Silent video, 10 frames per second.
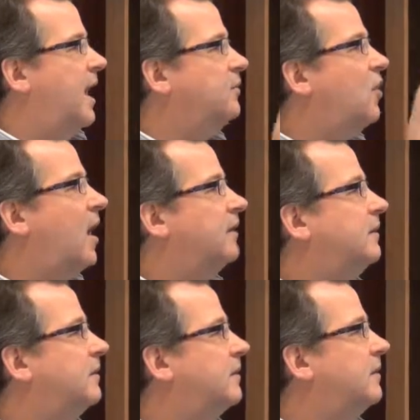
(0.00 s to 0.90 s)
and
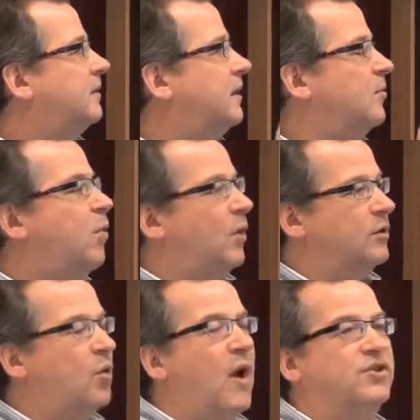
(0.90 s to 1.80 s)
got the
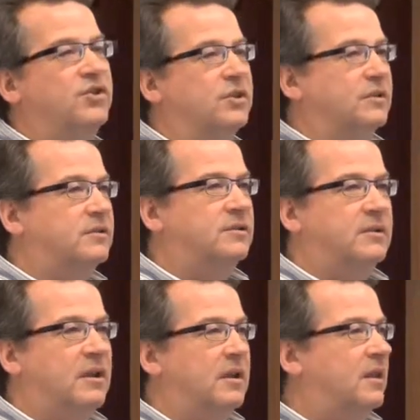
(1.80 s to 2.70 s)
important questions
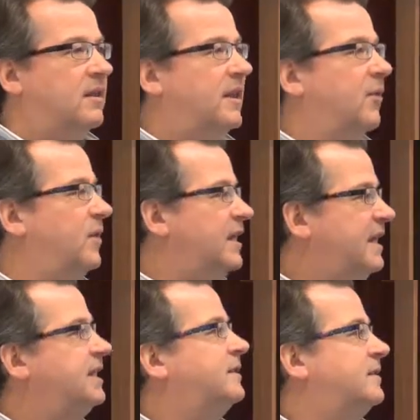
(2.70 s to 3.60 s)
that we
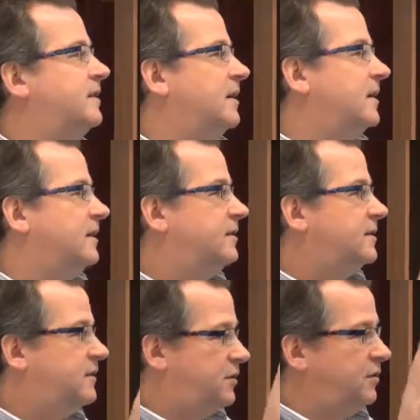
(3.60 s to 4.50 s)
need
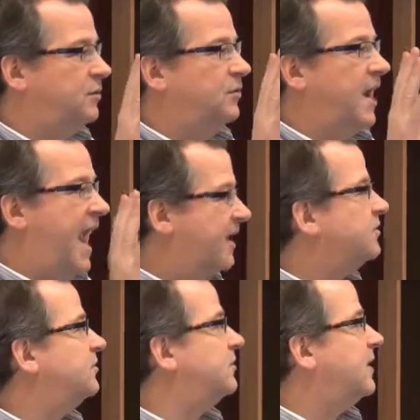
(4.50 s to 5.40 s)
to
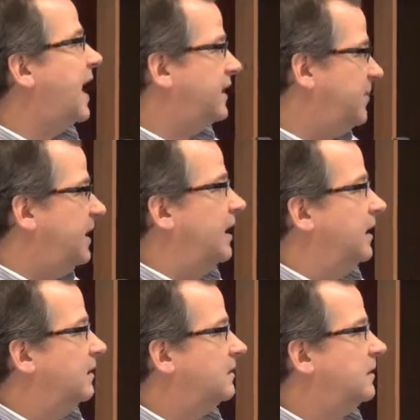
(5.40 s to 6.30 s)
answer at the
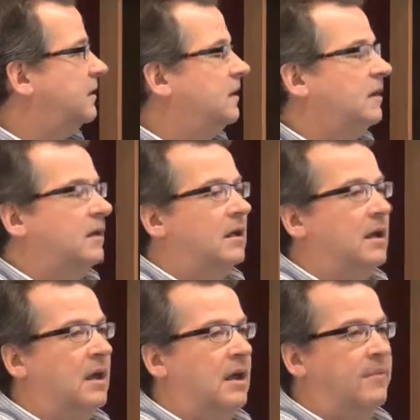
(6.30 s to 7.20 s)
beginning.
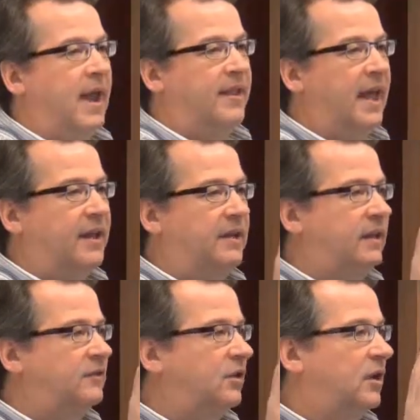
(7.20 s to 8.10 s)
And that
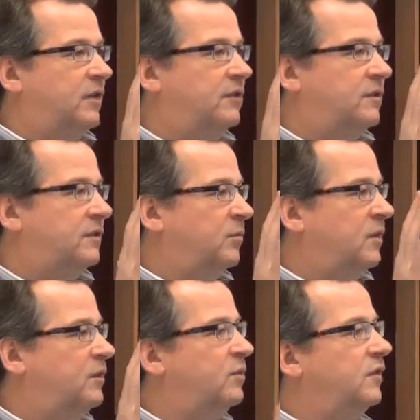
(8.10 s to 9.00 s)

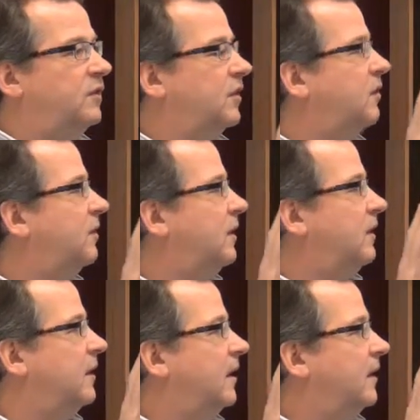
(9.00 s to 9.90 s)
we do this in
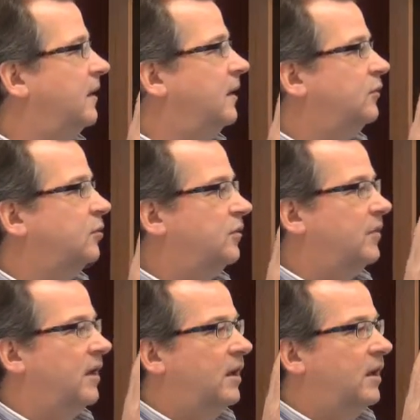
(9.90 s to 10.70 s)
a sort of